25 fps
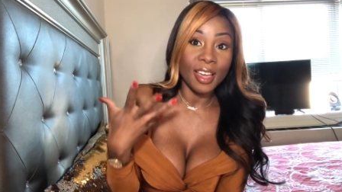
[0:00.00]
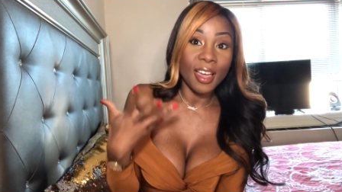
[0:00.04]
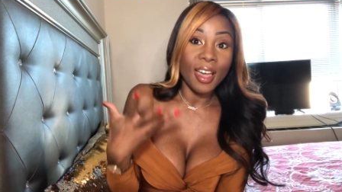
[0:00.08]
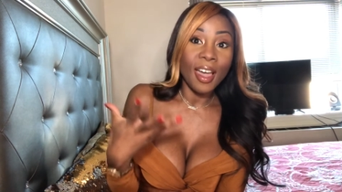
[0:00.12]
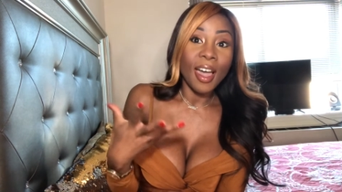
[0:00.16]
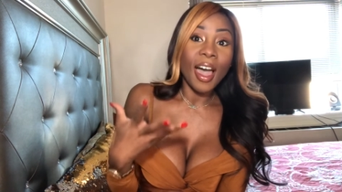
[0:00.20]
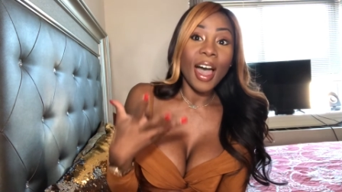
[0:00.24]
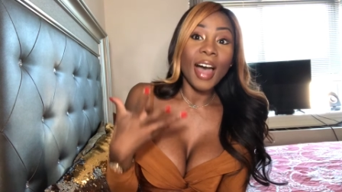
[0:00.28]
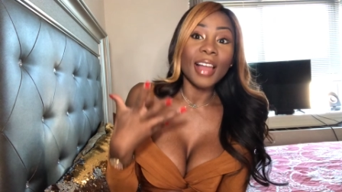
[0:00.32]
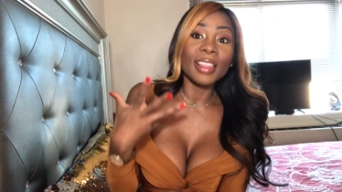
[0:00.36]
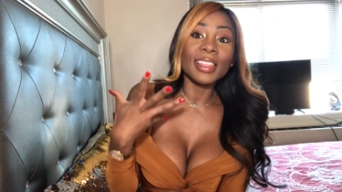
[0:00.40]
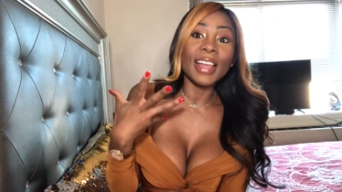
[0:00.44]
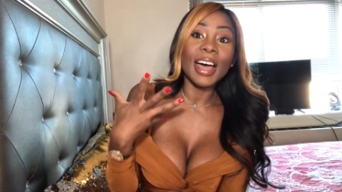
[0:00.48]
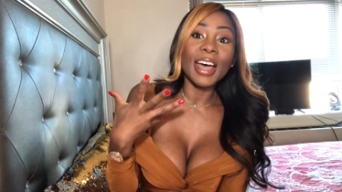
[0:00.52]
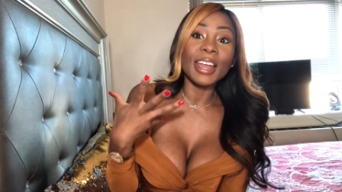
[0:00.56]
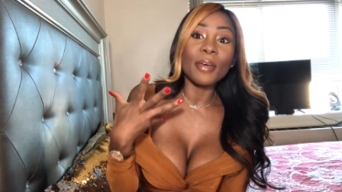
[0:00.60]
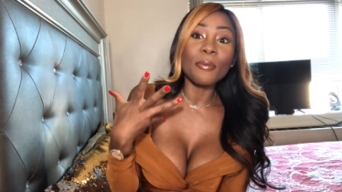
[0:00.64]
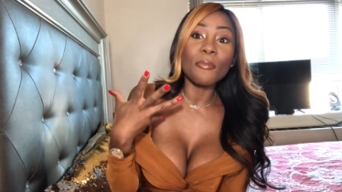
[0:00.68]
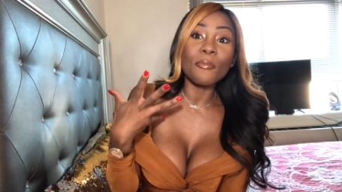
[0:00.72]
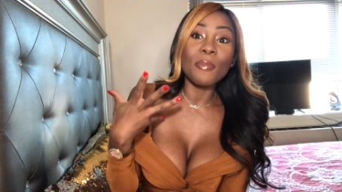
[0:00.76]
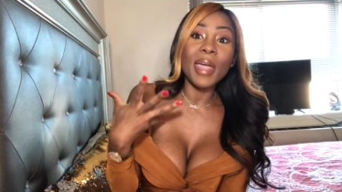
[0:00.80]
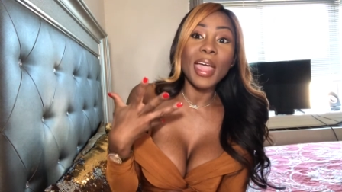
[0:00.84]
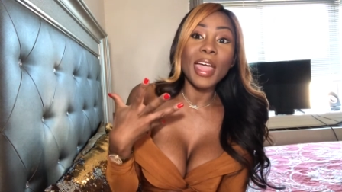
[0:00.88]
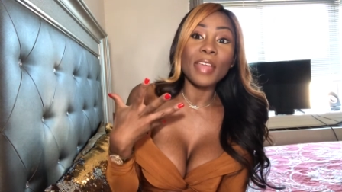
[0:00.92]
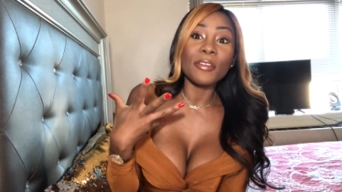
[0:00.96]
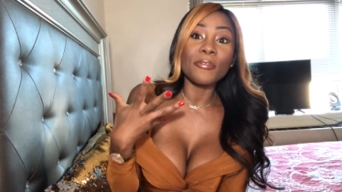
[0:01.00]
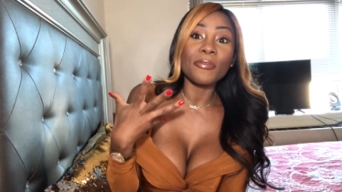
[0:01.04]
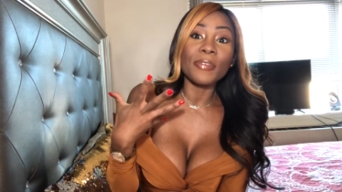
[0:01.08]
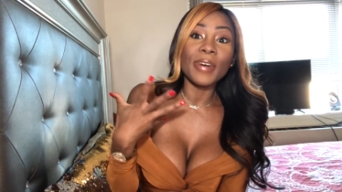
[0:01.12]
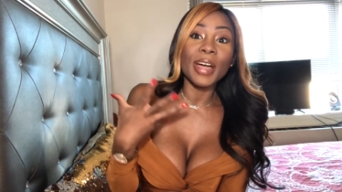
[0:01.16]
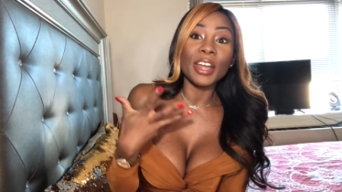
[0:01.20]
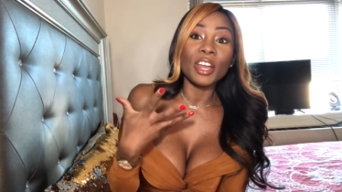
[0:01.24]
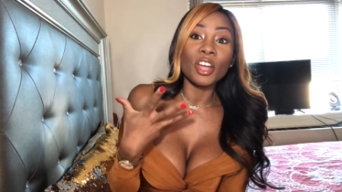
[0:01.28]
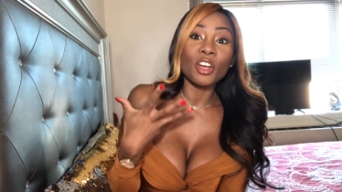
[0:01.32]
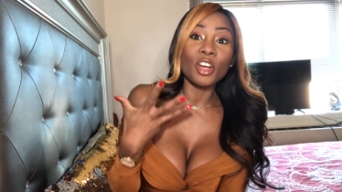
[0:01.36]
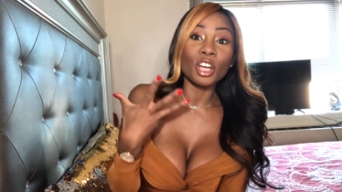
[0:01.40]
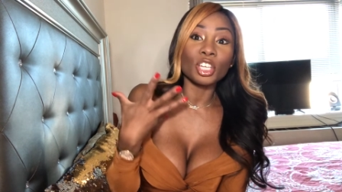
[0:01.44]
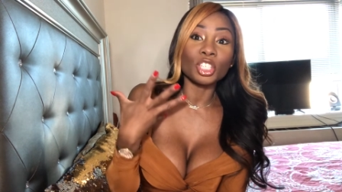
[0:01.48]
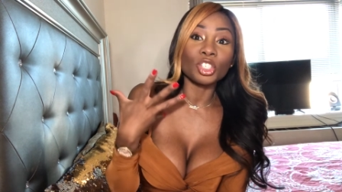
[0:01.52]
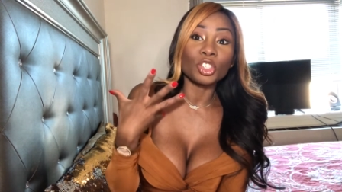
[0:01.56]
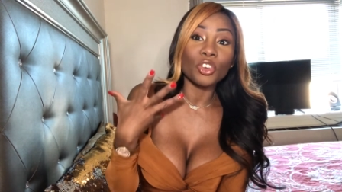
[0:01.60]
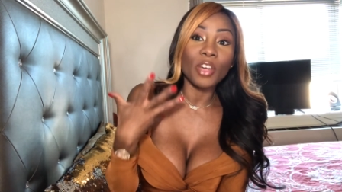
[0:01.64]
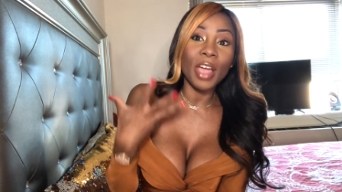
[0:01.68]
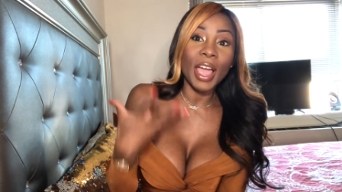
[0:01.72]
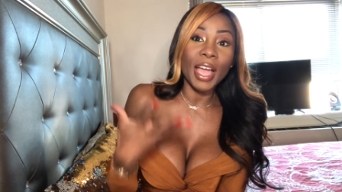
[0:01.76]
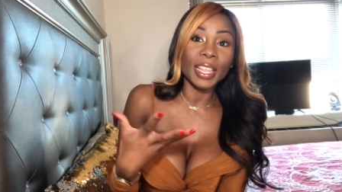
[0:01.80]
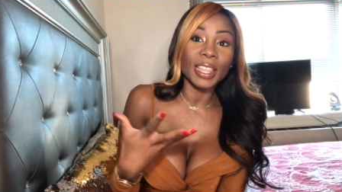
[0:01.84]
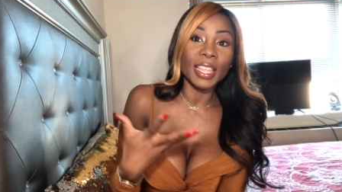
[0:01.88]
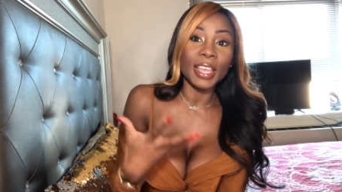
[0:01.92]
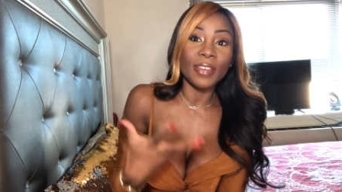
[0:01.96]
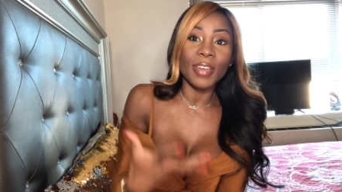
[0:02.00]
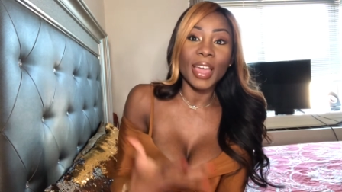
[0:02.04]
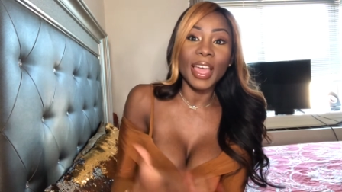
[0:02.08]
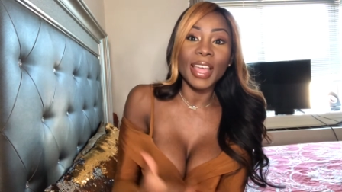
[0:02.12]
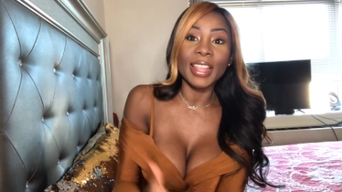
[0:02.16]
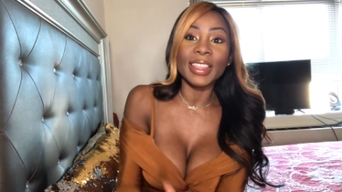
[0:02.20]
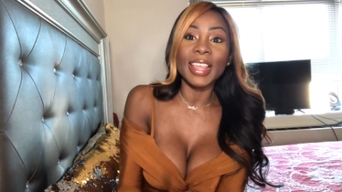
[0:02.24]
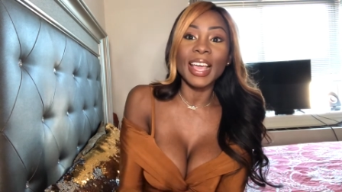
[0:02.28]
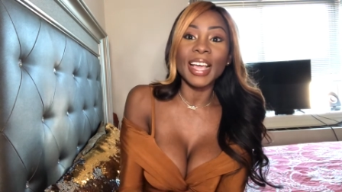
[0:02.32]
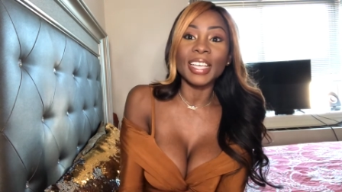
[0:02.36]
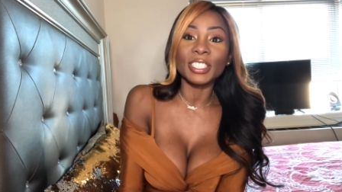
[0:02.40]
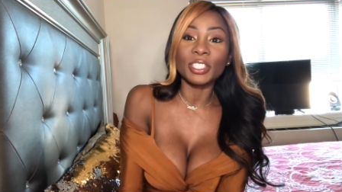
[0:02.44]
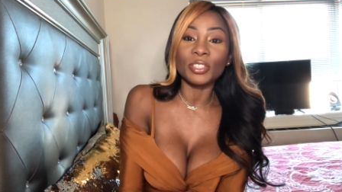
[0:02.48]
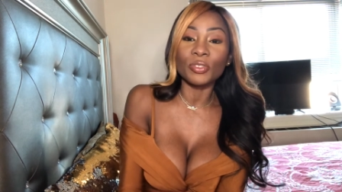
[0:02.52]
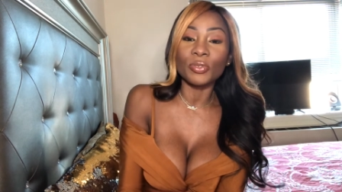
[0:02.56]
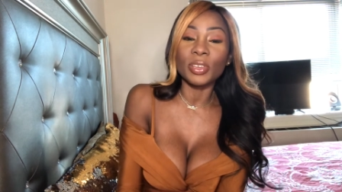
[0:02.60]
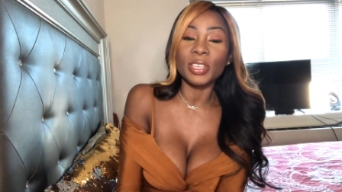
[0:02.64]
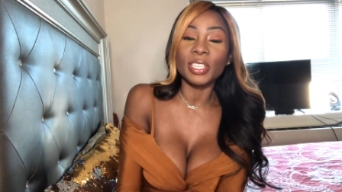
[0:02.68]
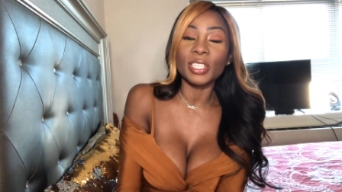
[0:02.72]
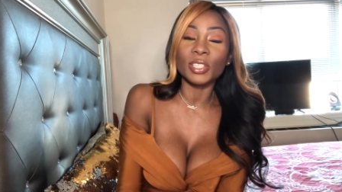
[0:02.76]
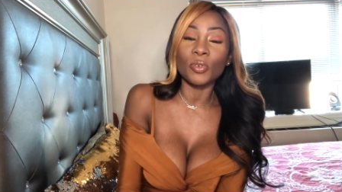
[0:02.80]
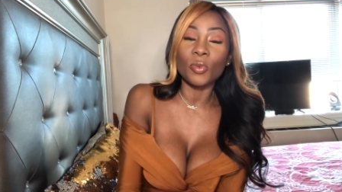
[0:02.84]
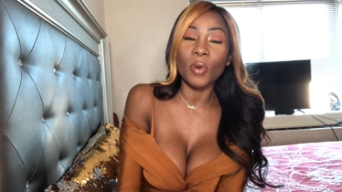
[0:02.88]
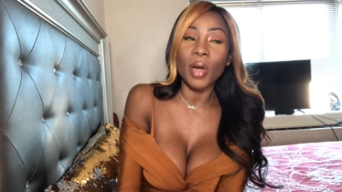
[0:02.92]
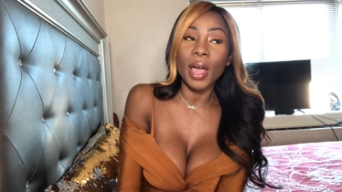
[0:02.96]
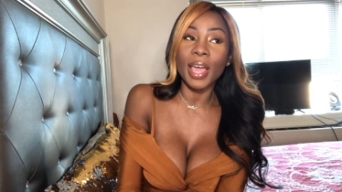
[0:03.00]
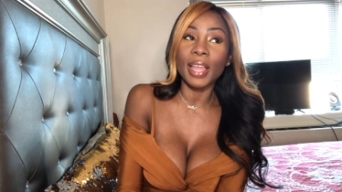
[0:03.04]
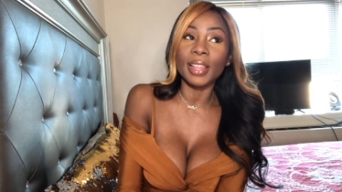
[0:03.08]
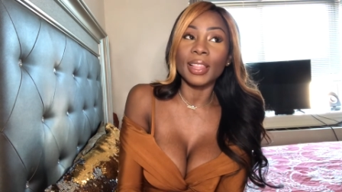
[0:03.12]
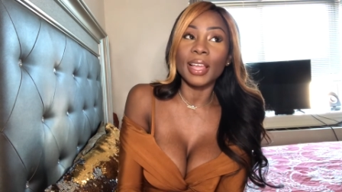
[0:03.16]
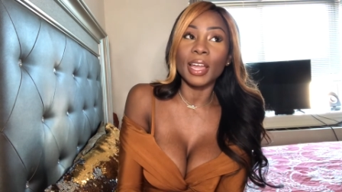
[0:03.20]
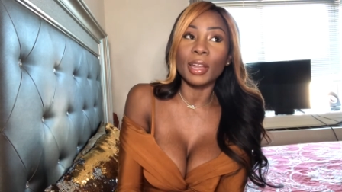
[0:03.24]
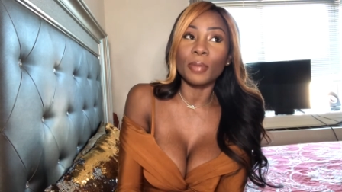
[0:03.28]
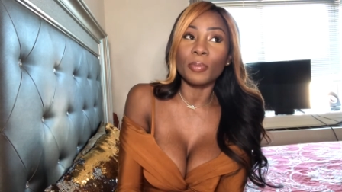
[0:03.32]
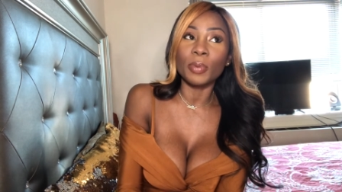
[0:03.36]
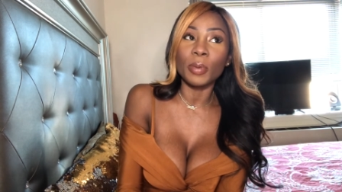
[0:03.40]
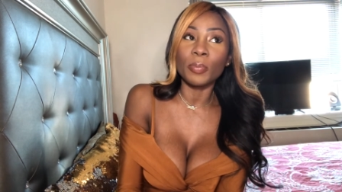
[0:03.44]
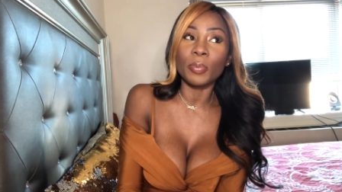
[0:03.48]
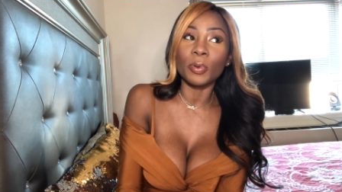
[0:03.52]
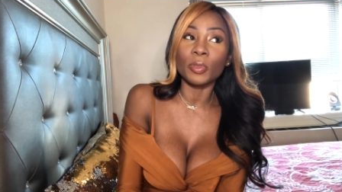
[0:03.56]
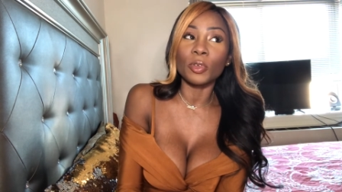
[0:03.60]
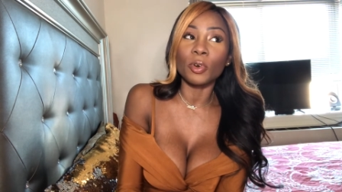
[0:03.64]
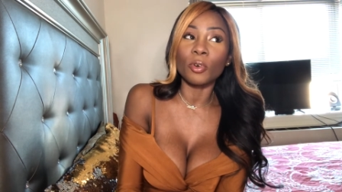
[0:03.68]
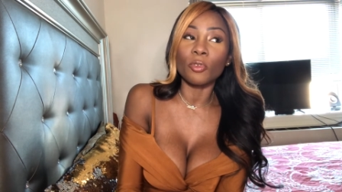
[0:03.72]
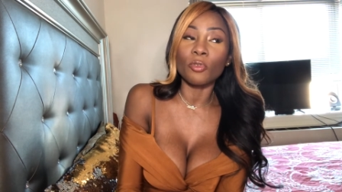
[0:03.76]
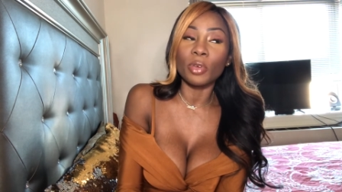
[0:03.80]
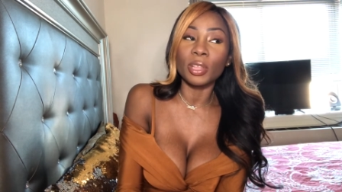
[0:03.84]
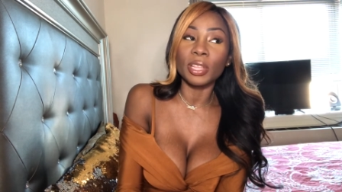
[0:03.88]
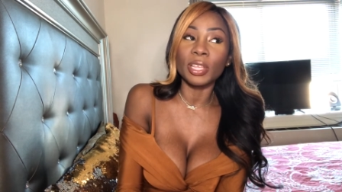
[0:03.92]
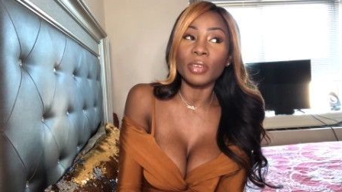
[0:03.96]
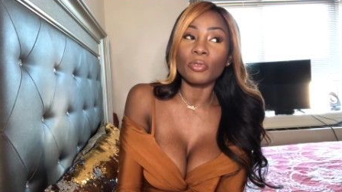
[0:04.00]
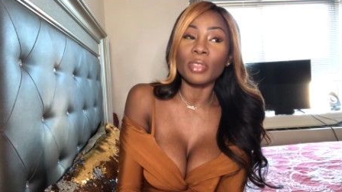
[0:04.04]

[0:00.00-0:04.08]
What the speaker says: A lot of men find her attractive, and that's the reason why a lot of people don't really.